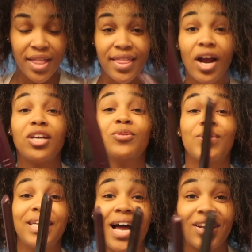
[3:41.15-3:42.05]
They are
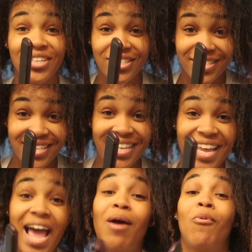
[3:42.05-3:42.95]
$20
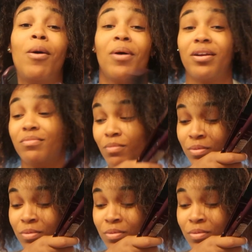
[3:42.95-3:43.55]
at Walmart.